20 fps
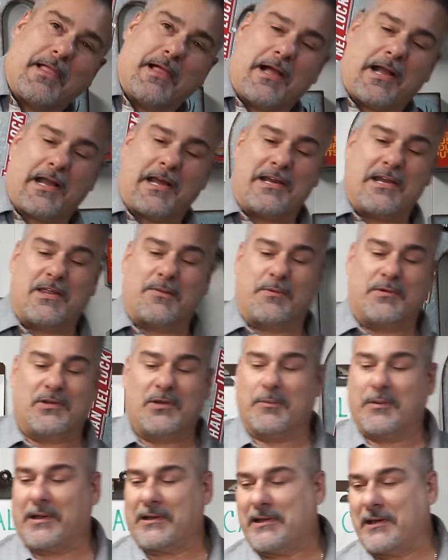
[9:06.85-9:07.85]
I got another one
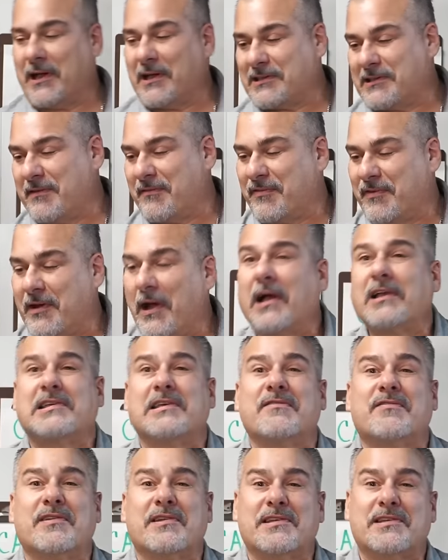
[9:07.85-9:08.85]
too, but I'll save
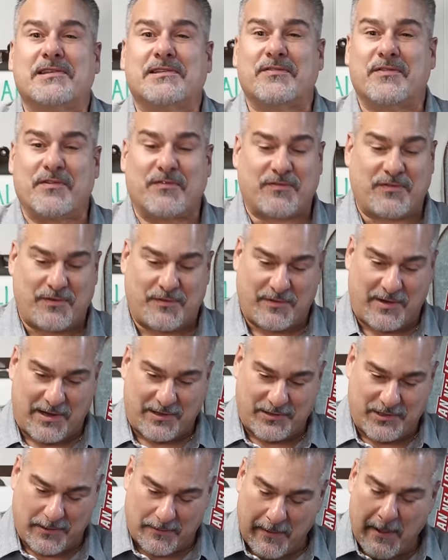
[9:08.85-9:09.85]
it for
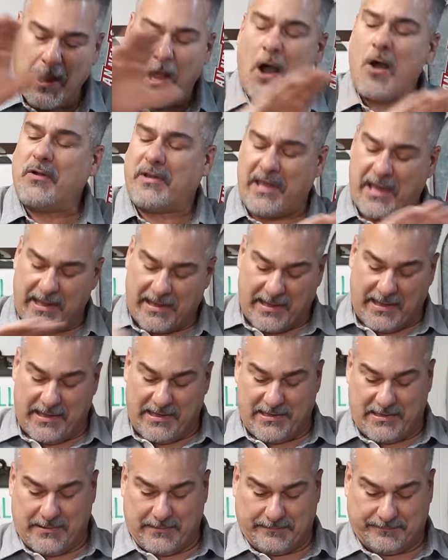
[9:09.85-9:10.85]
round two. Okay,
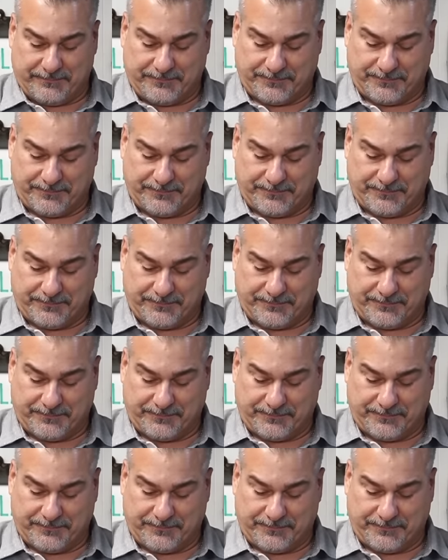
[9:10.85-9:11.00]
guys.